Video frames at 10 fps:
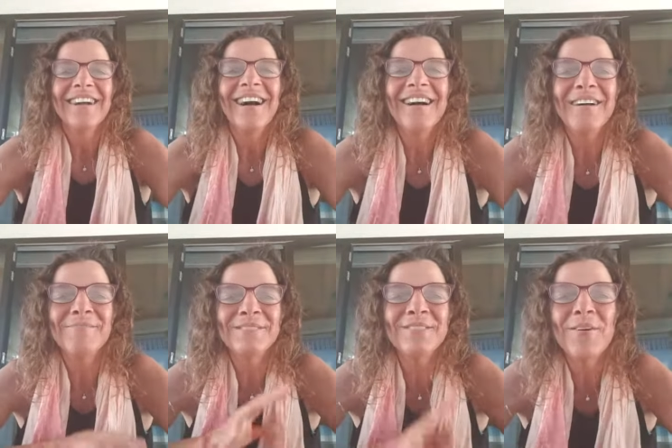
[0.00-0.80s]

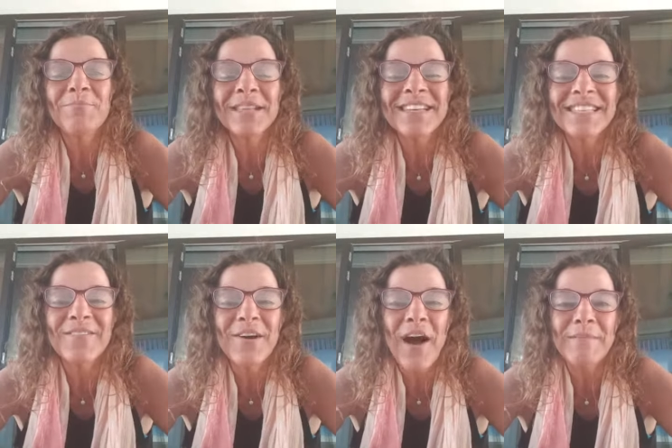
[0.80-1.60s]
Um, so please leave
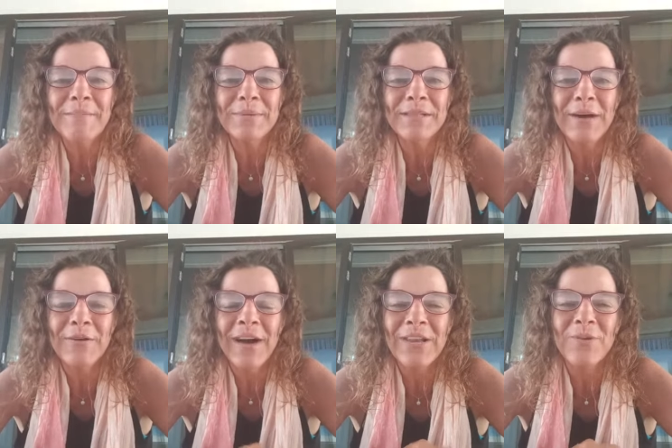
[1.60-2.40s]
a comment
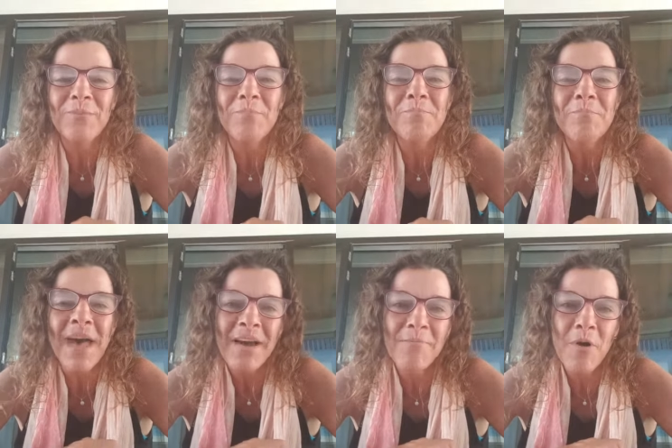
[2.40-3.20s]
below. I know
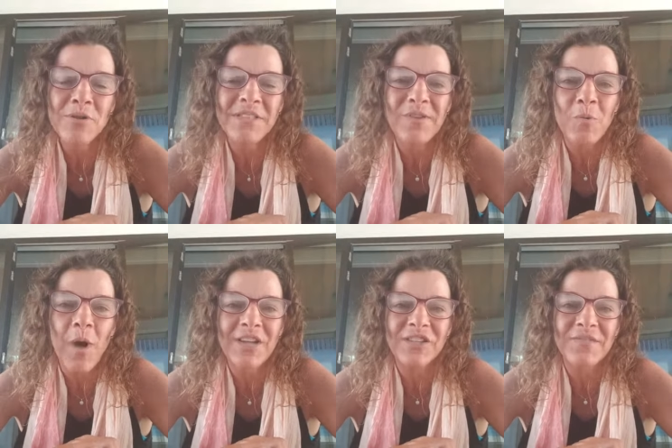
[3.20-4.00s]
me- most of you
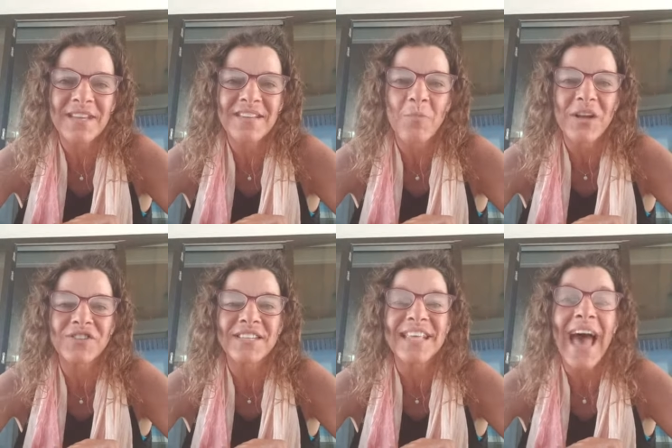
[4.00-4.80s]
watch of the watch
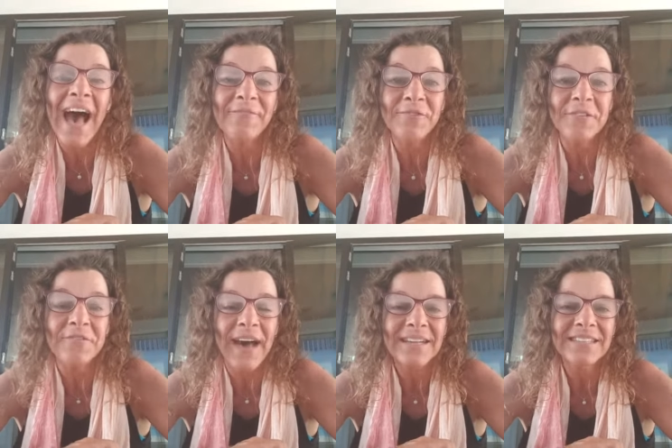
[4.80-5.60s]
these after the
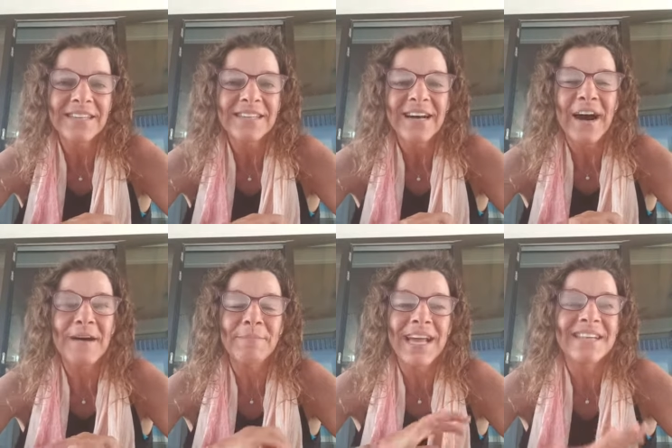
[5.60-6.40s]
fact.
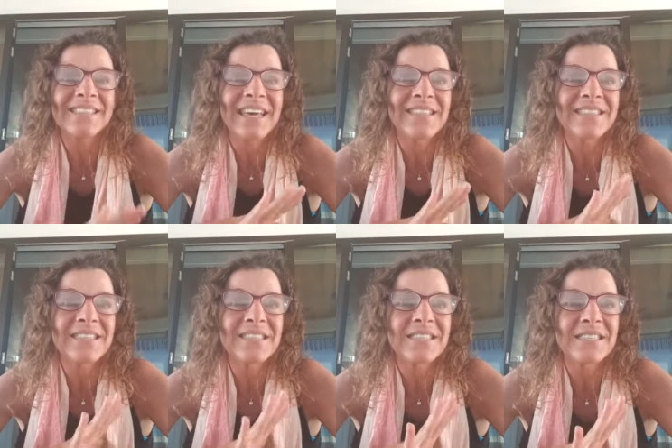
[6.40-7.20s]
Um, like I said, this
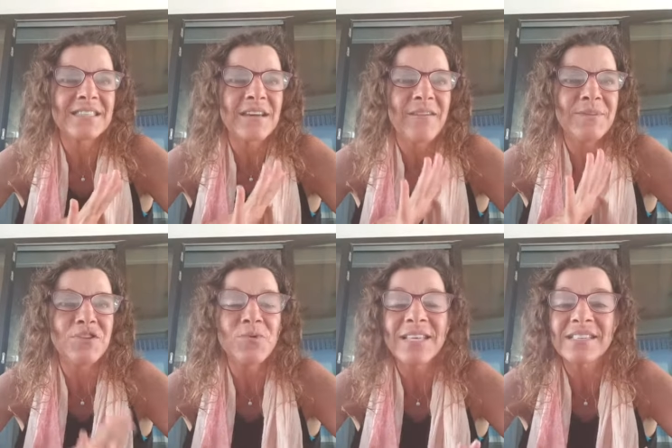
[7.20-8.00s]
is I've been
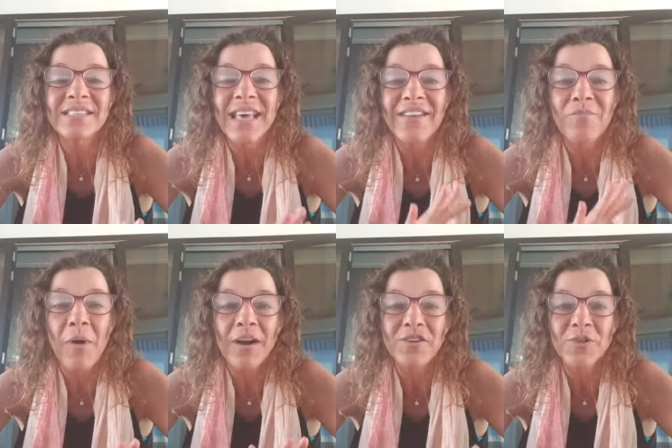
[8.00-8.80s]
doing these since the end of
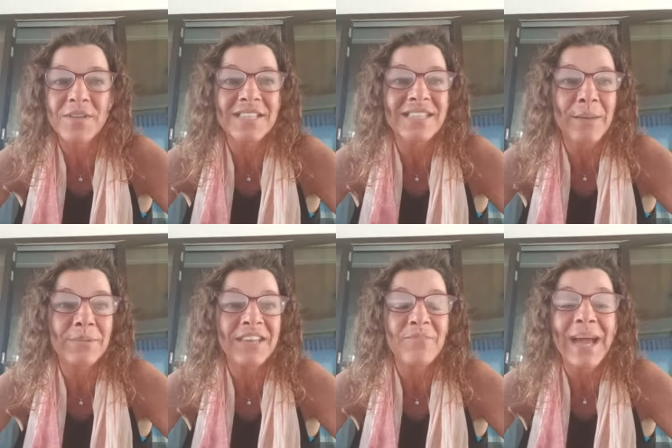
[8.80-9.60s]
March, so this is I
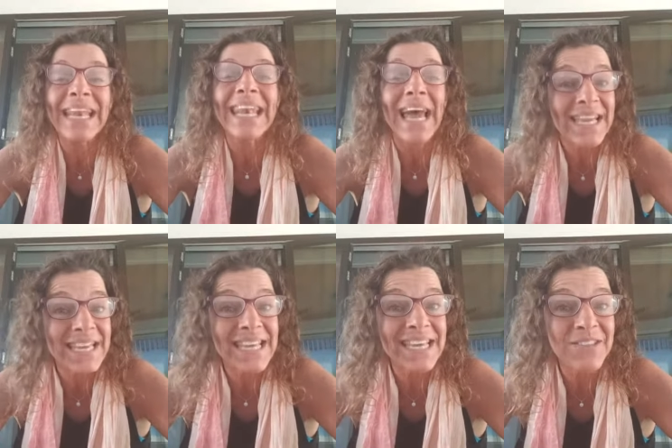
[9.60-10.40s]
believe my
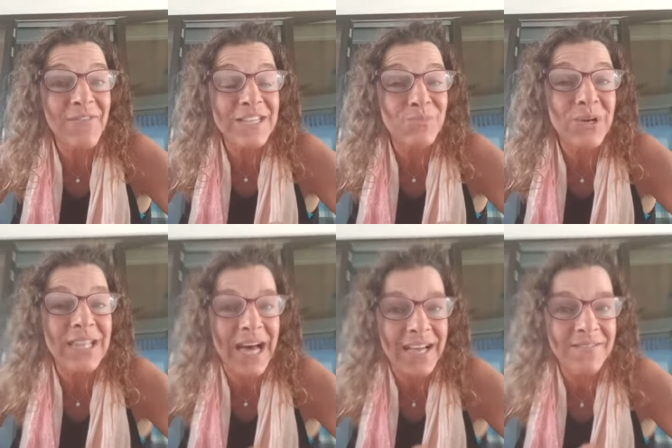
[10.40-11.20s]
90th Facebook
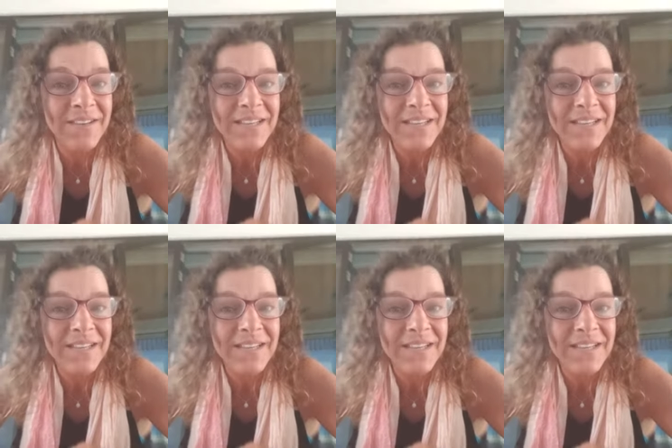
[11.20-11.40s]
Live,